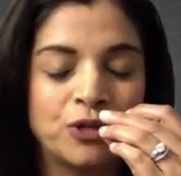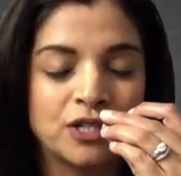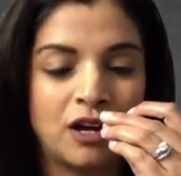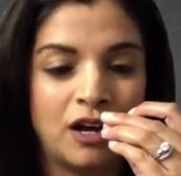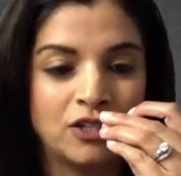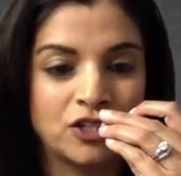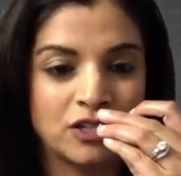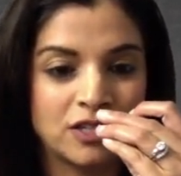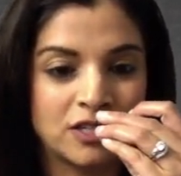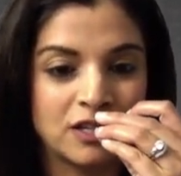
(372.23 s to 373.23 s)

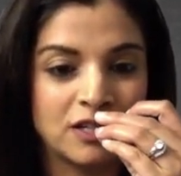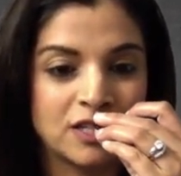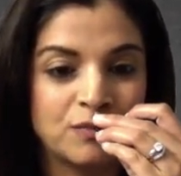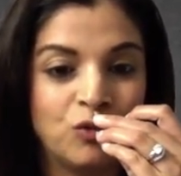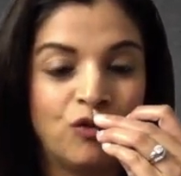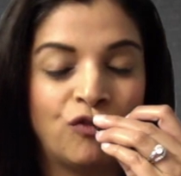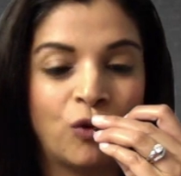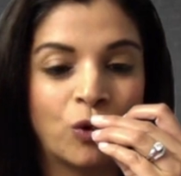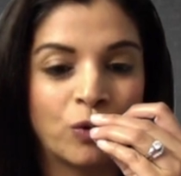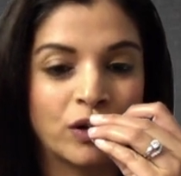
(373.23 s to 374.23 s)
consciousness move
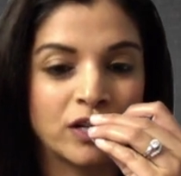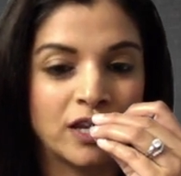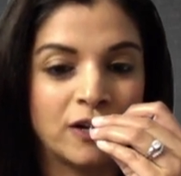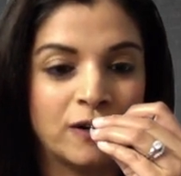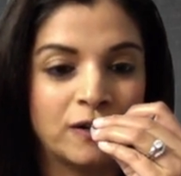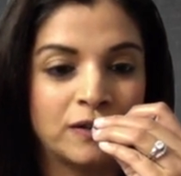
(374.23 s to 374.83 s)
forward here.